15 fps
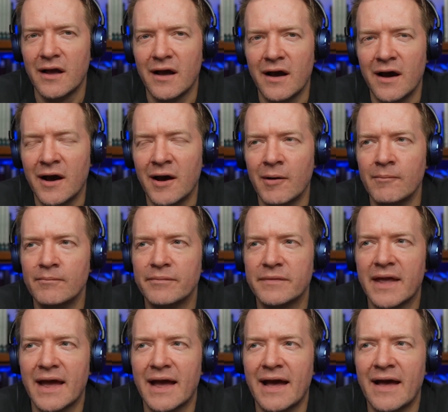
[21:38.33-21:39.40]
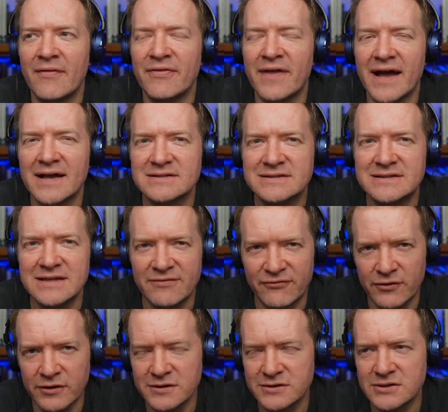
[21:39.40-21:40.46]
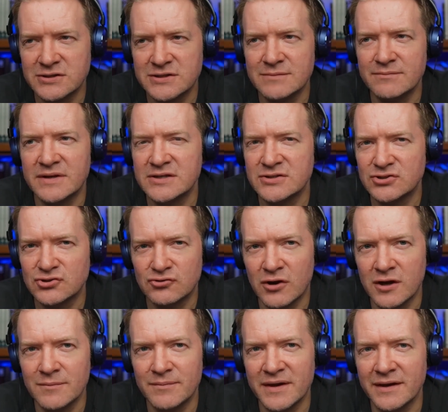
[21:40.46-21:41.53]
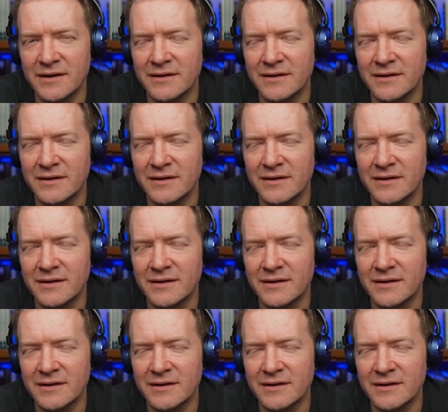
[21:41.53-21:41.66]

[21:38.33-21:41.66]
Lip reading: And that's different to simply describing